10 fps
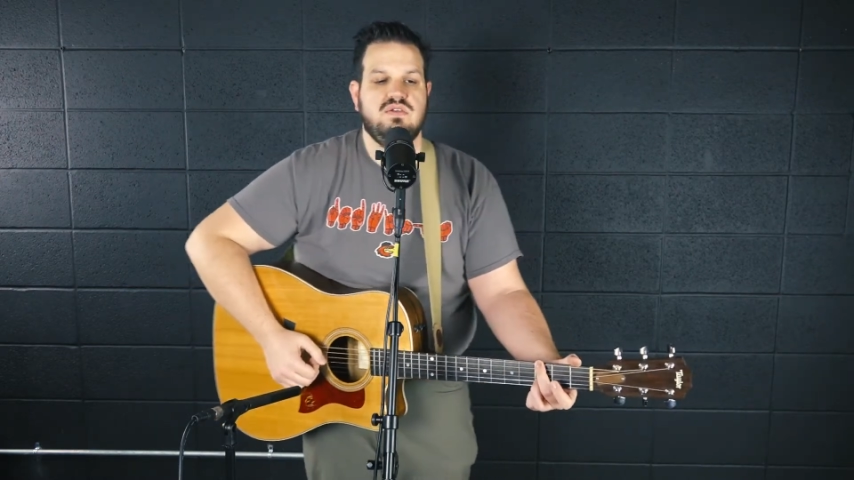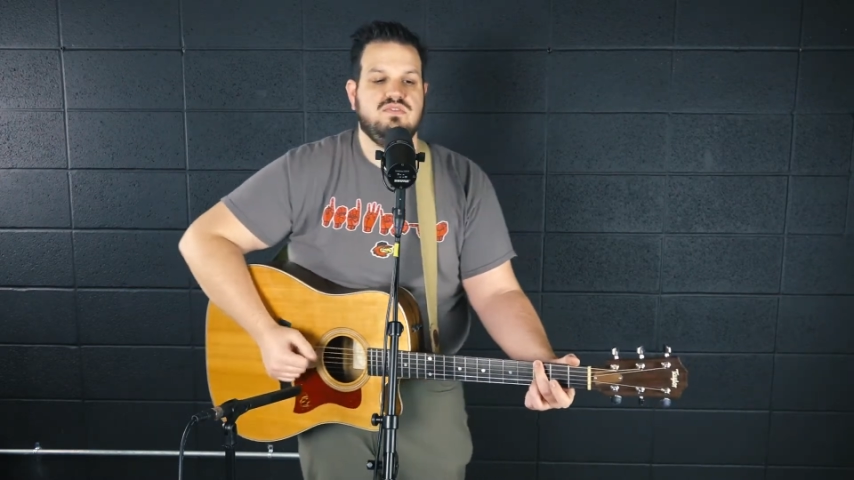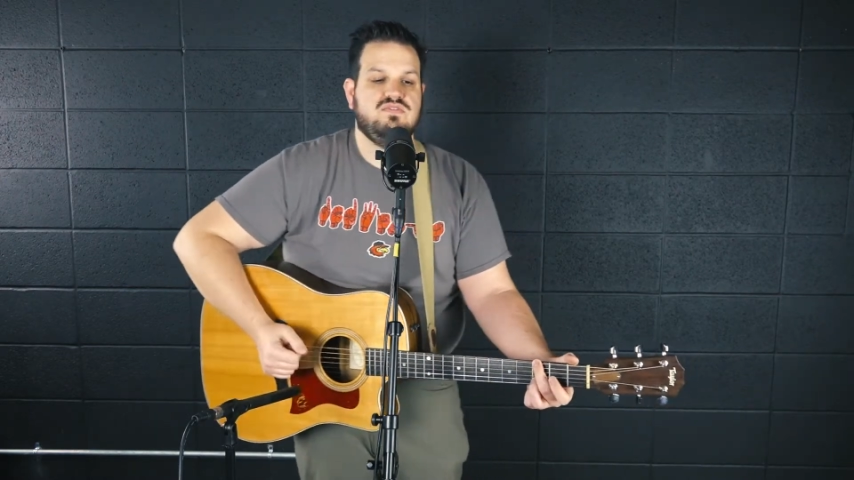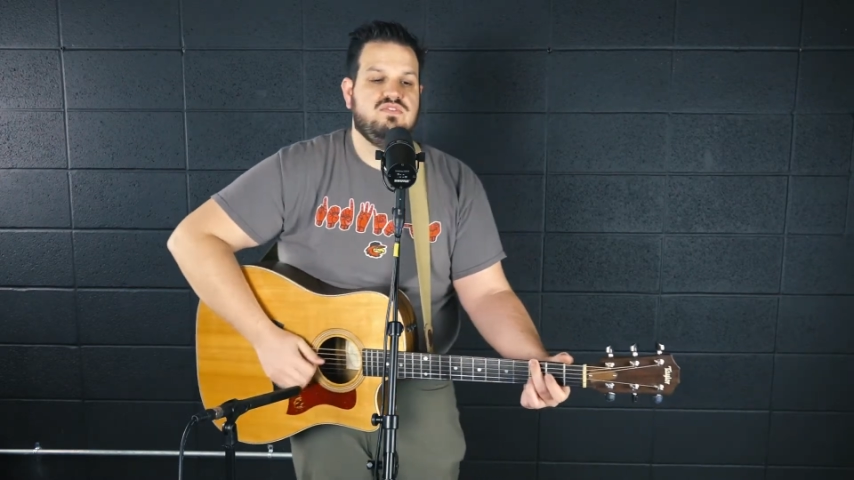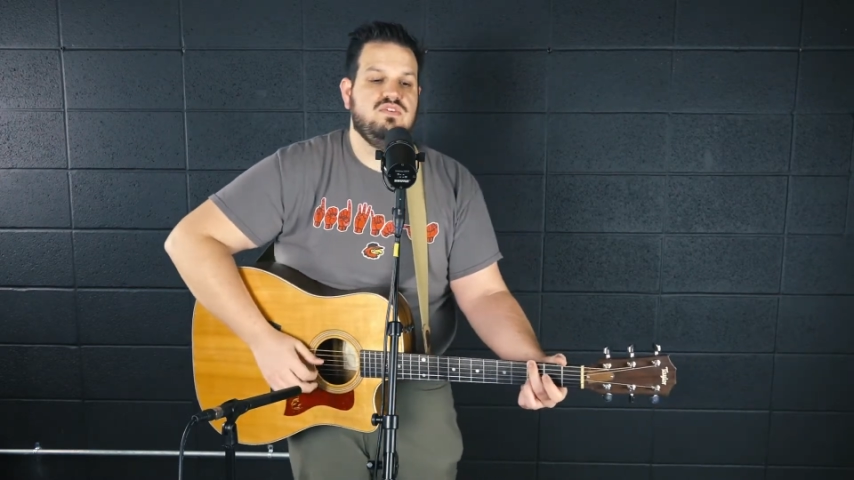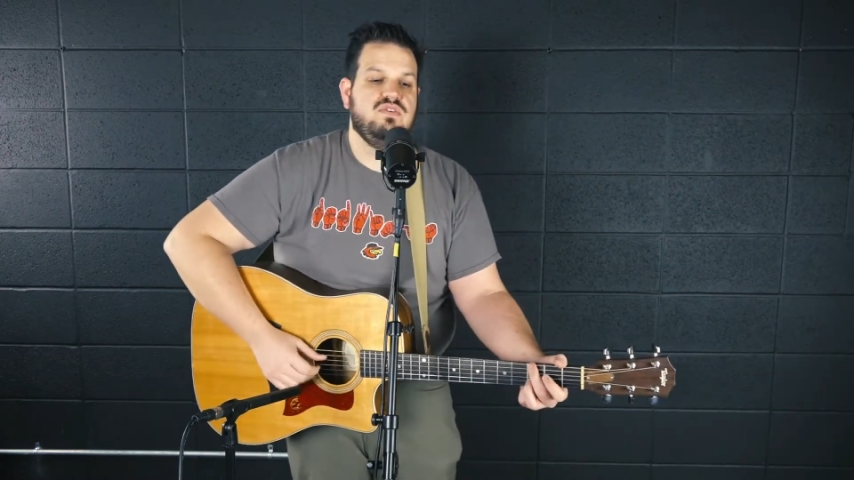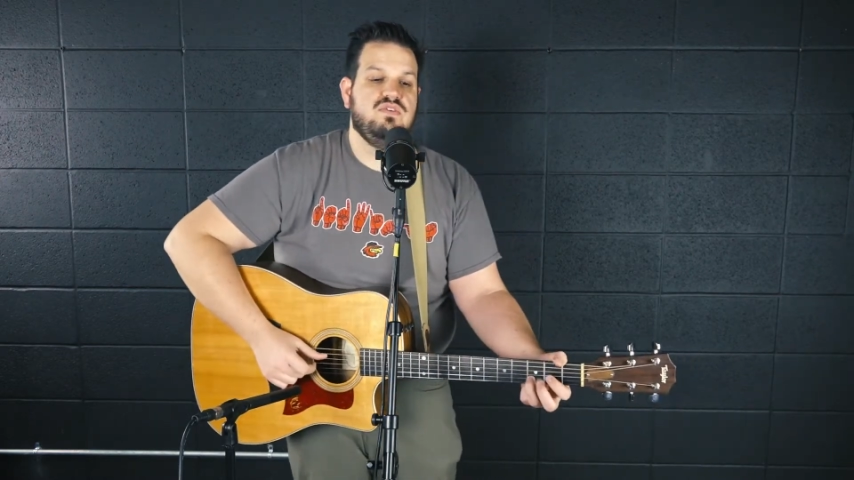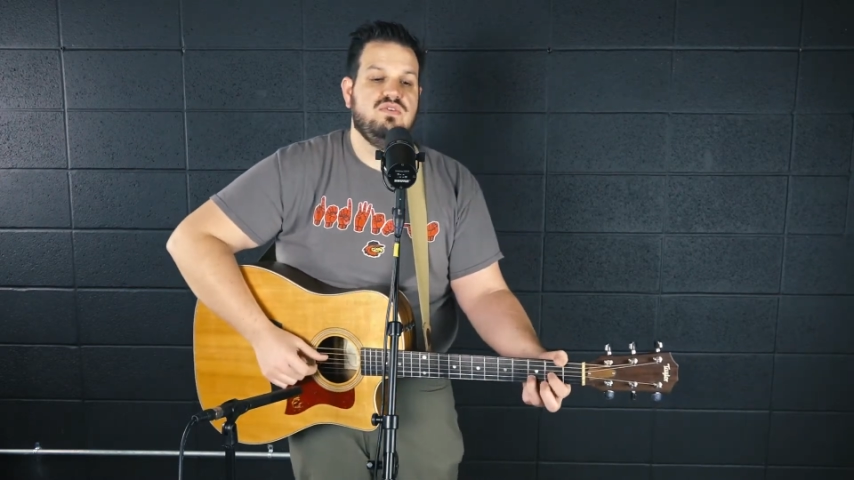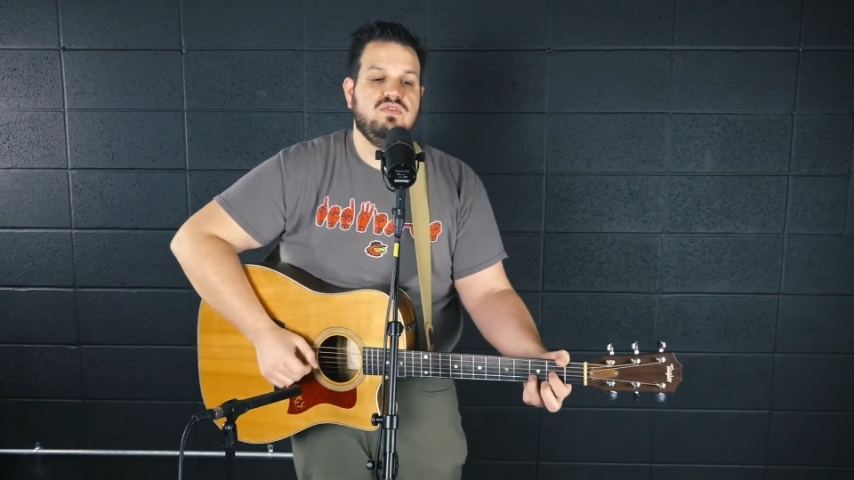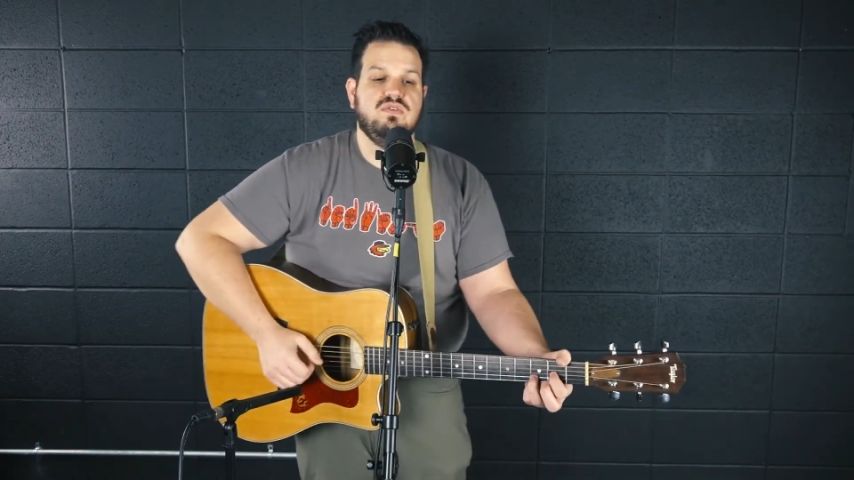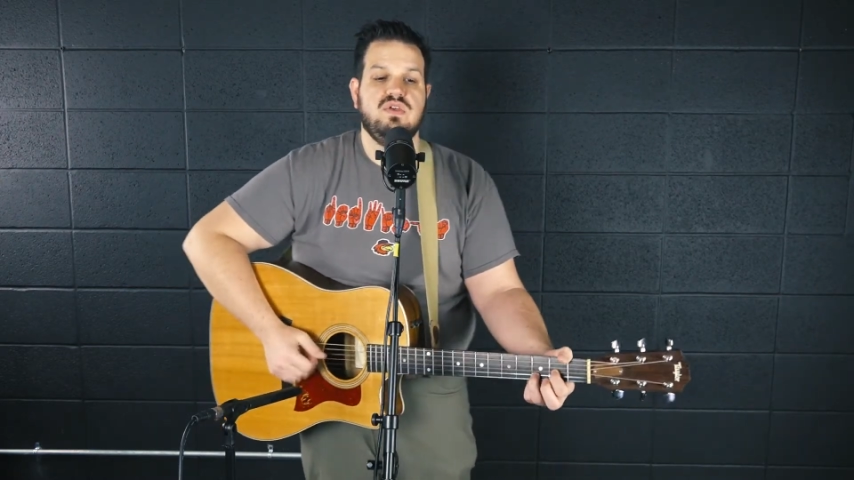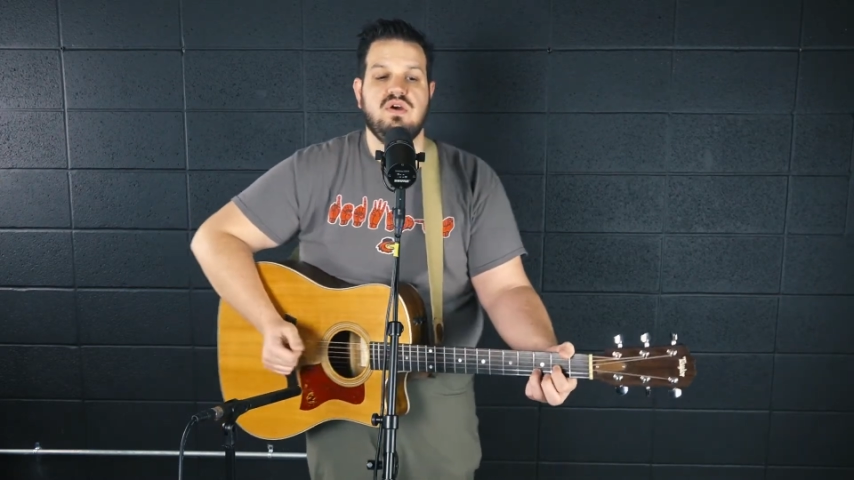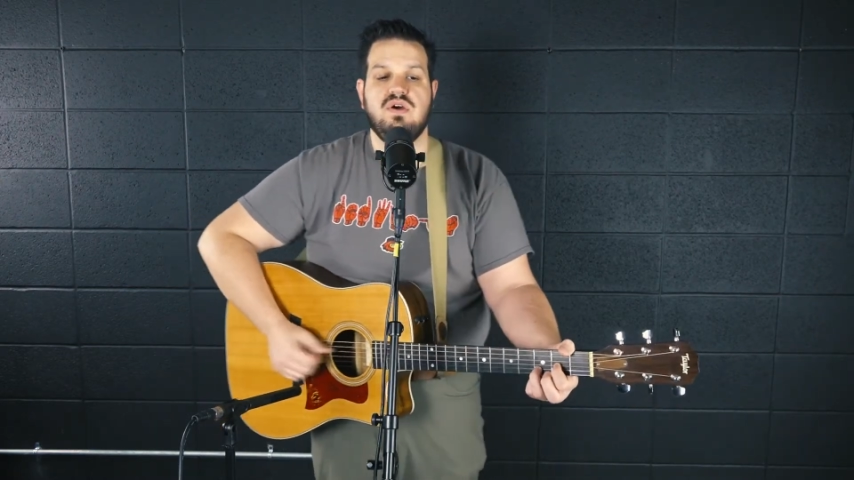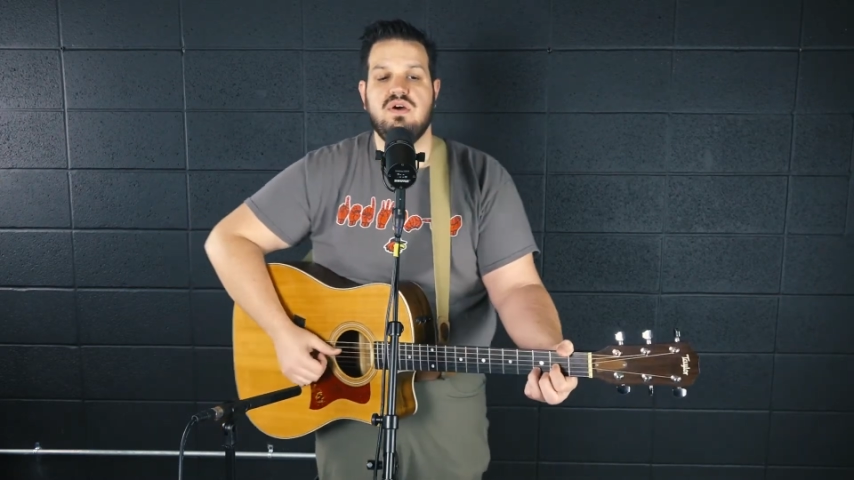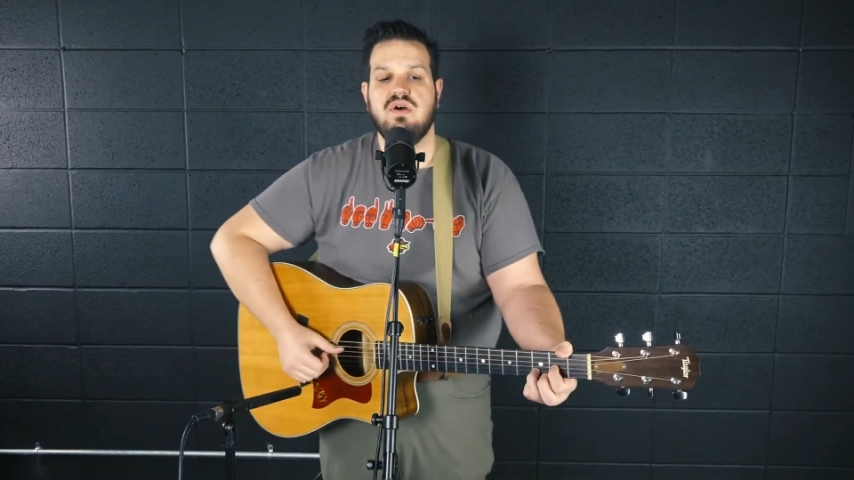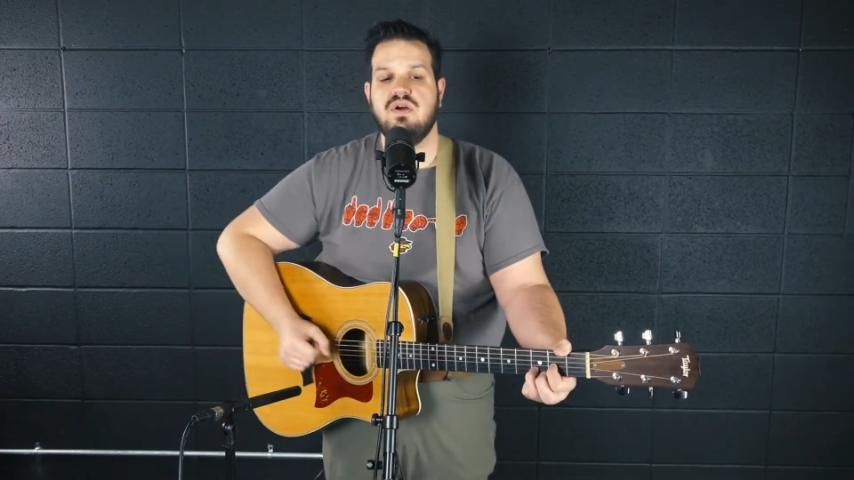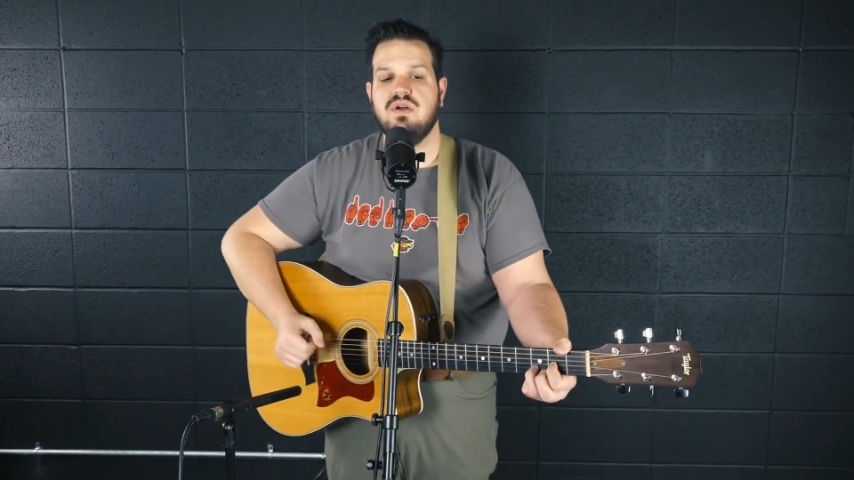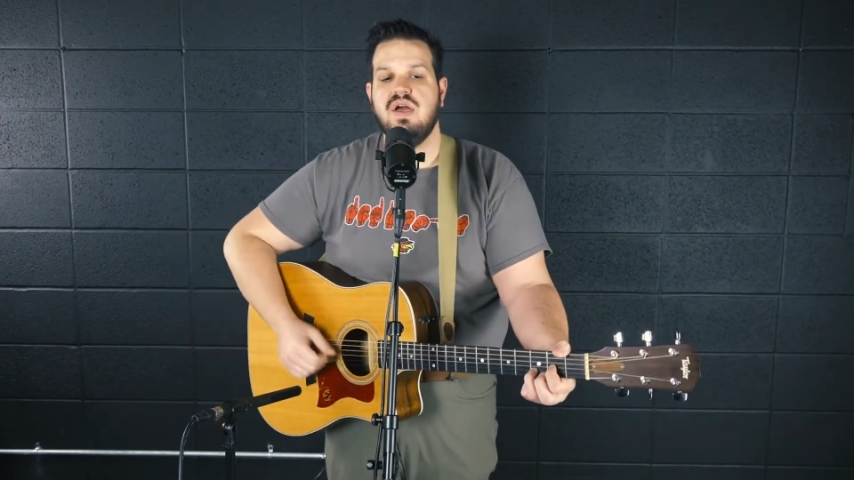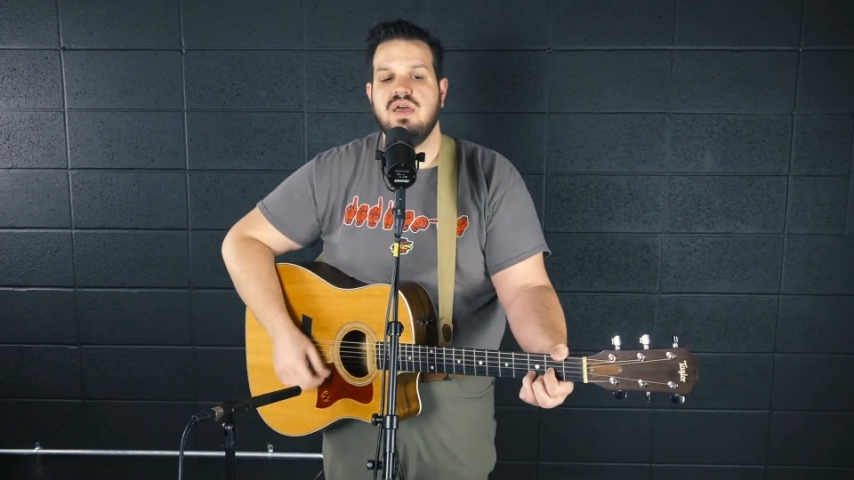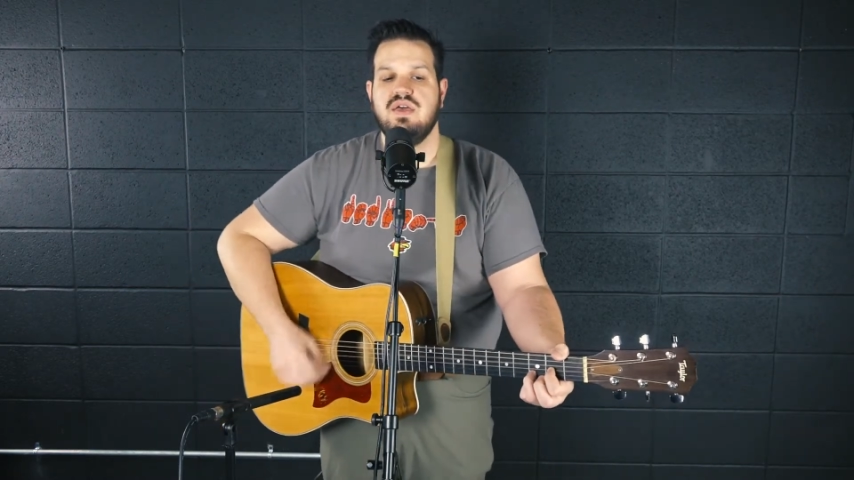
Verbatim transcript: you're still young,